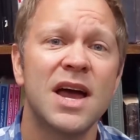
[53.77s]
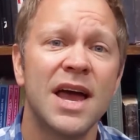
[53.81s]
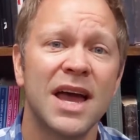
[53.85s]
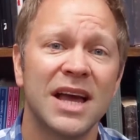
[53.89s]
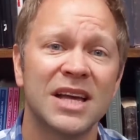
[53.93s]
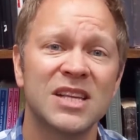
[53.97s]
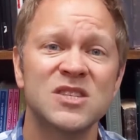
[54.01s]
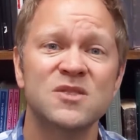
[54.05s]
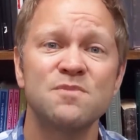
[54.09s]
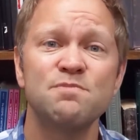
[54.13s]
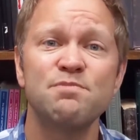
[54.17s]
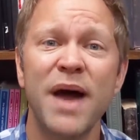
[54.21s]

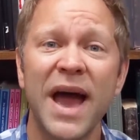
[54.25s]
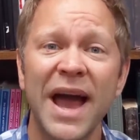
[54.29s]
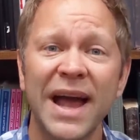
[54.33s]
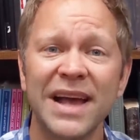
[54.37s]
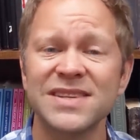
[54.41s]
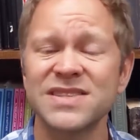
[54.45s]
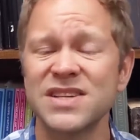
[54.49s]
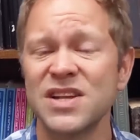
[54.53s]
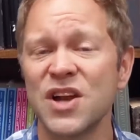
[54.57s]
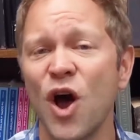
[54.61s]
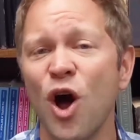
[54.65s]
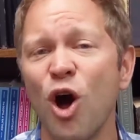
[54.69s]

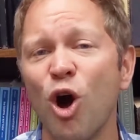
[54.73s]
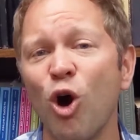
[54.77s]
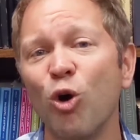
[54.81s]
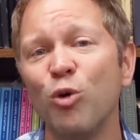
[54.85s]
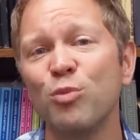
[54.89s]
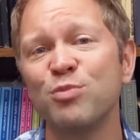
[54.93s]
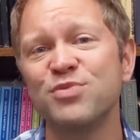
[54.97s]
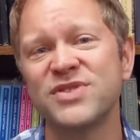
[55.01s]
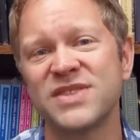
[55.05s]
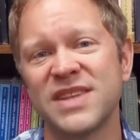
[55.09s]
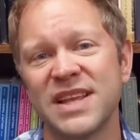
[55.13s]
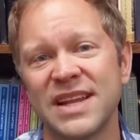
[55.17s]
expects and
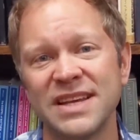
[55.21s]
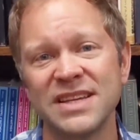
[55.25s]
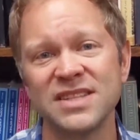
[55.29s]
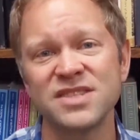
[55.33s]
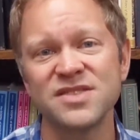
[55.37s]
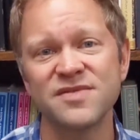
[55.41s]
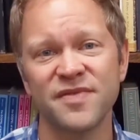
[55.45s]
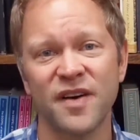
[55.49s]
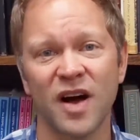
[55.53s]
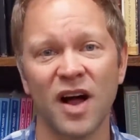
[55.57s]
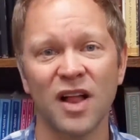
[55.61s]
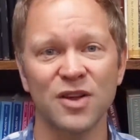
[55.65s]
hopes that
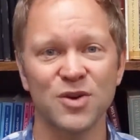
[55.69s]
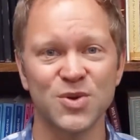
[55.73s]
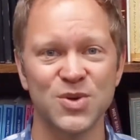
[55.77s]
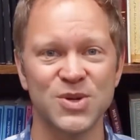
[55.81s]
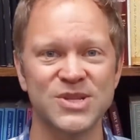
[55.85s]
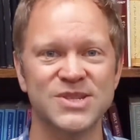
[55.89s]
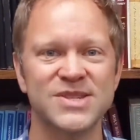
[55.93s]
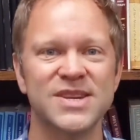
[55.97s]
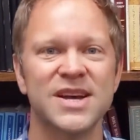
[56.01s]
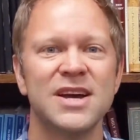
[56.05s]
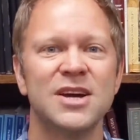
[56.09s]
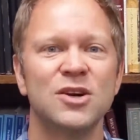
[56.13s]
his
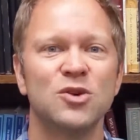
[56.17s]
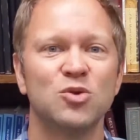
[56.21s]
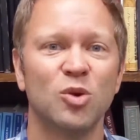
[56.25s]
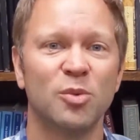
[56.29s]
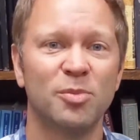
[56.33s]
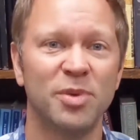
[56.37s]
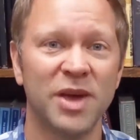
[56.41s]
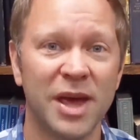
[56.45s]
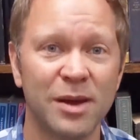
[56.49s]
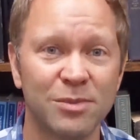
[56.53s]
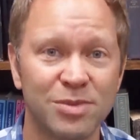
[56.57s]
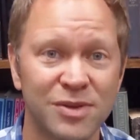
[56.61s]
followers will
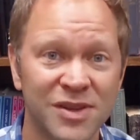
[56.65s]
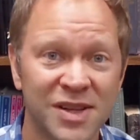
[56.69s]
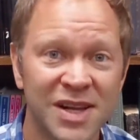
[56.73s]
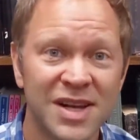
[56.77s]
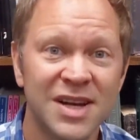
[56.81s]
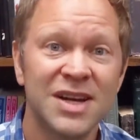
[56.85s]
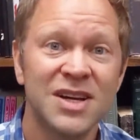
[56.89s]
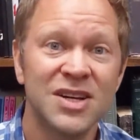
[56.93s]
be able